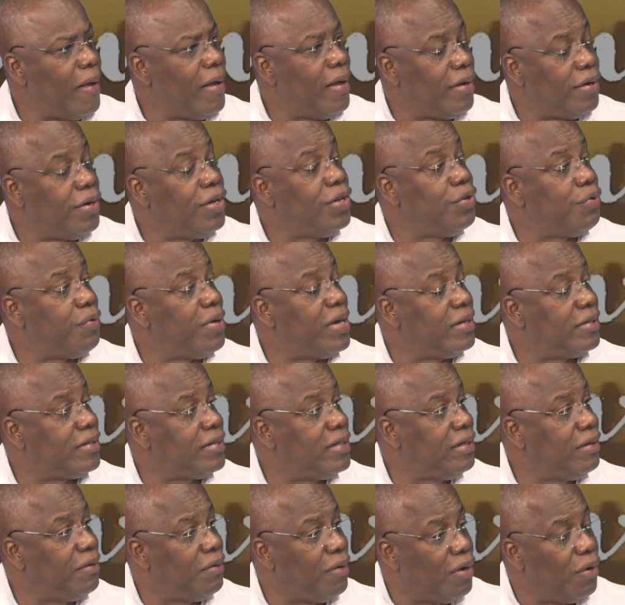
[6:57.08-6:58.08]
the
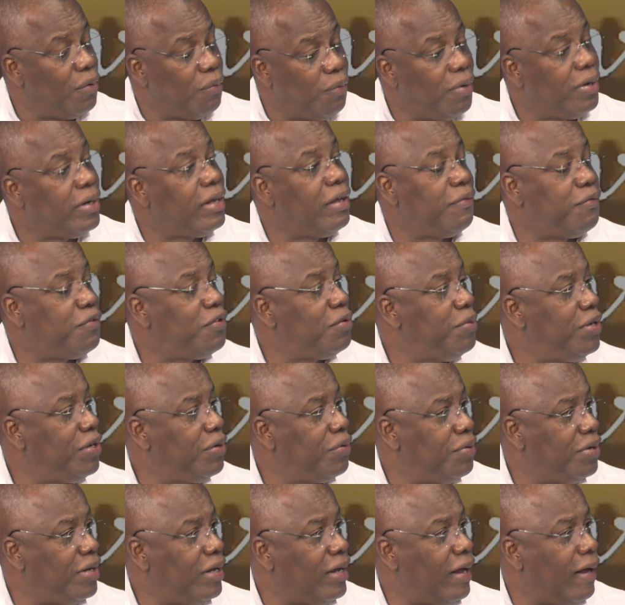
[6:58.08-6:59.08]
UNC will give
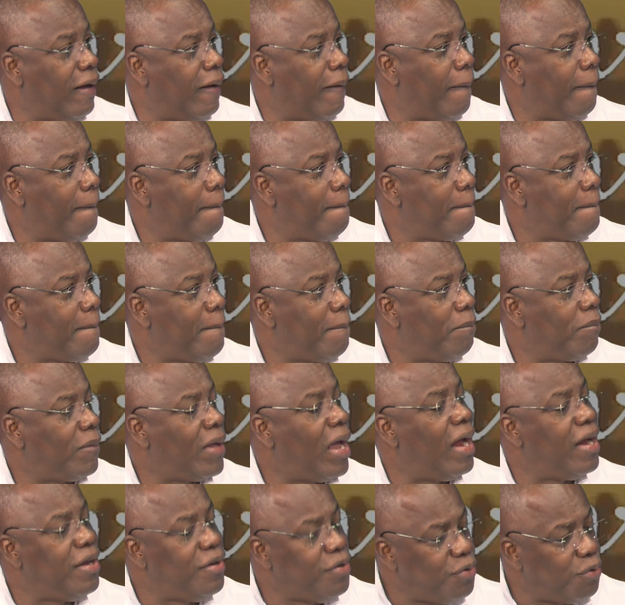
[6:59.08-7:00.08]
Tobago the air.
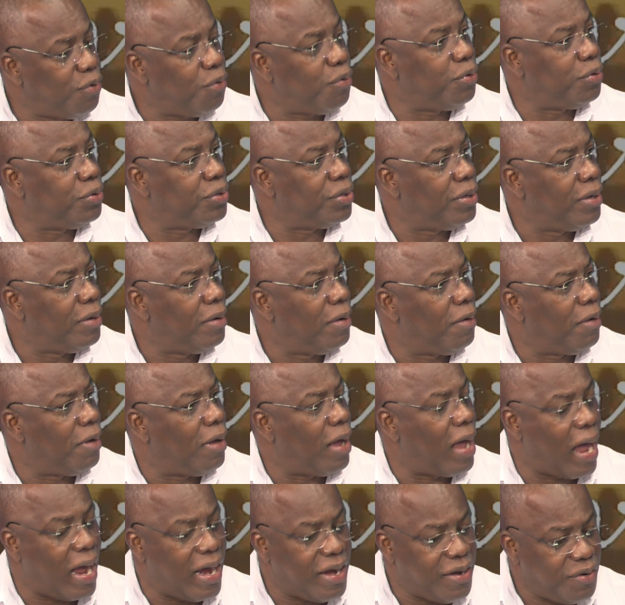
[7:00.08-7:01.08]
I
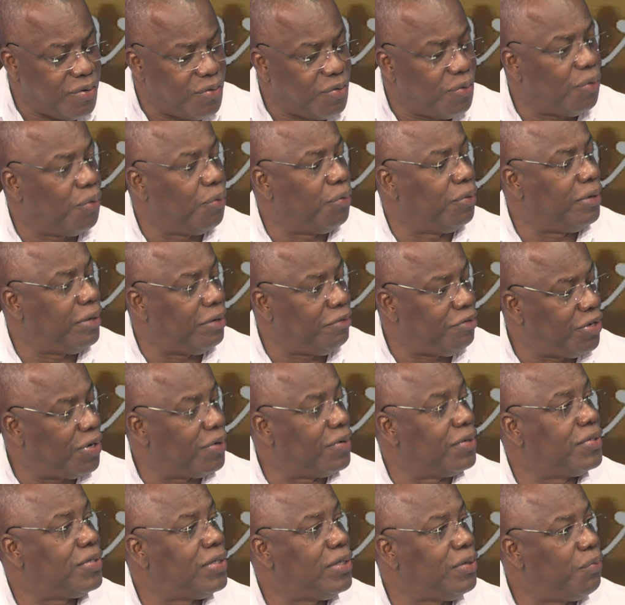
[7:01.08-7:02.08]
know the
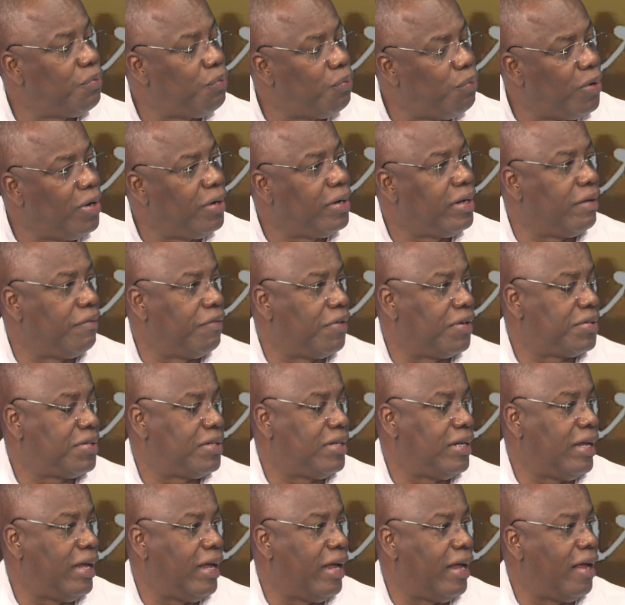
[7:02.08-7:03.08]
UNC will give us
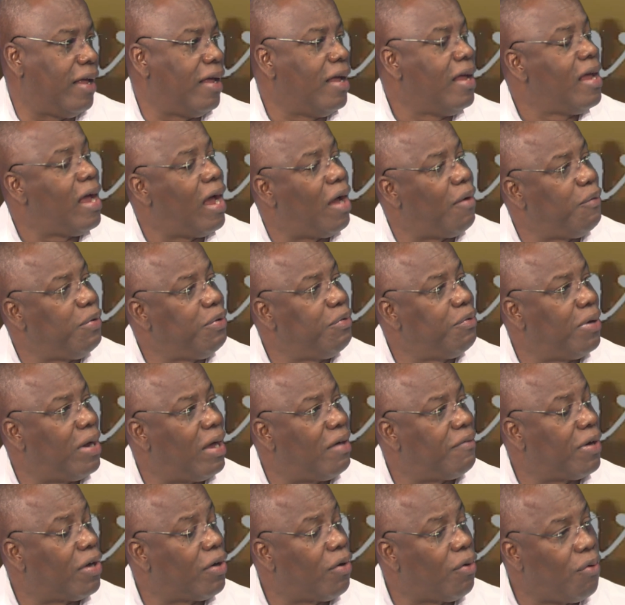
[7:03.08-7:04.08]
the air, and we will
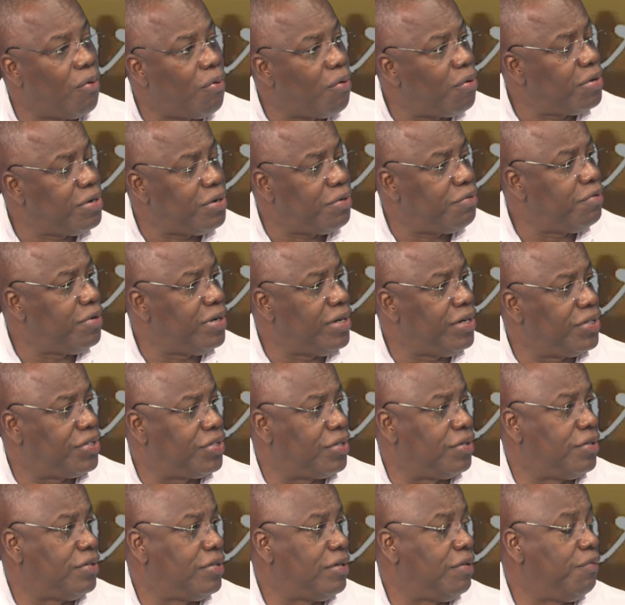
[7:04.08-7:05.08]
have a cordial
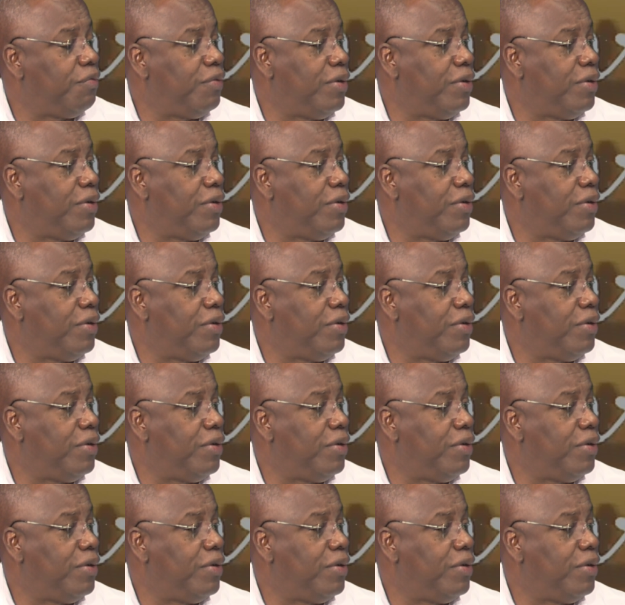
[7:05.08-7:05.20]
relationship